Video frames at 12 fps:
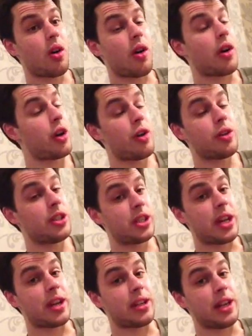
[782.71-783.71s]
I only
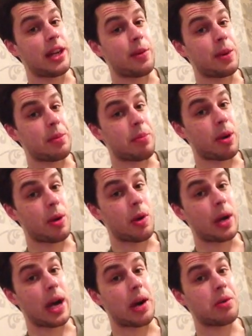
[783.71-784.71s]
see Andy Lee winning by
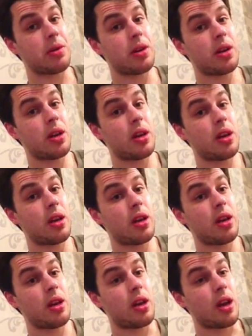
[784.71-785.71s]
knockout.
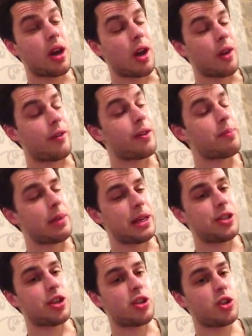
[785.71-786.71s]
And I think Billy
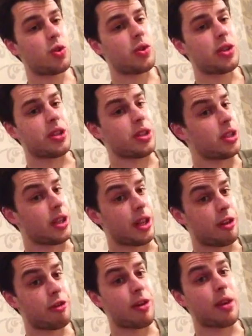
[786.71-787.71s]
Joe Saunders is an
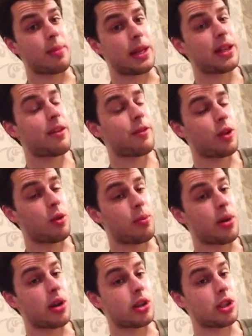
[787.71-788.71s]
incredibly
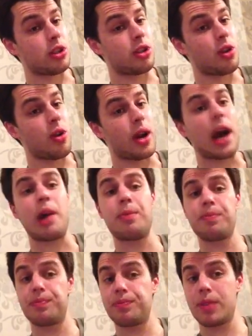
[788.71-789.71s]
difficult person to knock out.
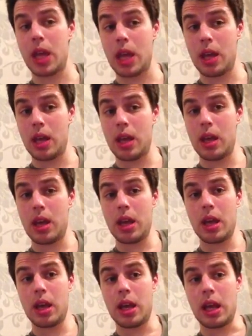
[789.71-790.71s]

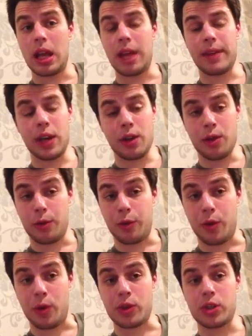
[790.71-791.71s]
Let me know your
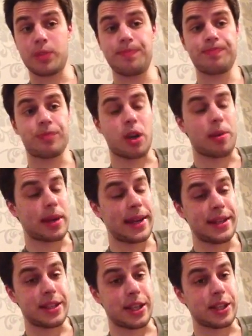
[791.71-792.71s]
thoughts. I'm
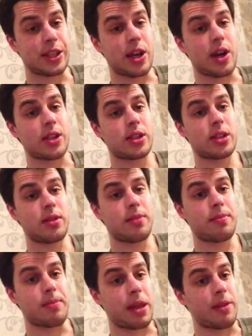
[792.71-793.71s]
keen to discuss.
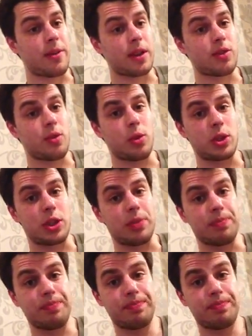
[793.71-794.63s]
Many thanks for watching.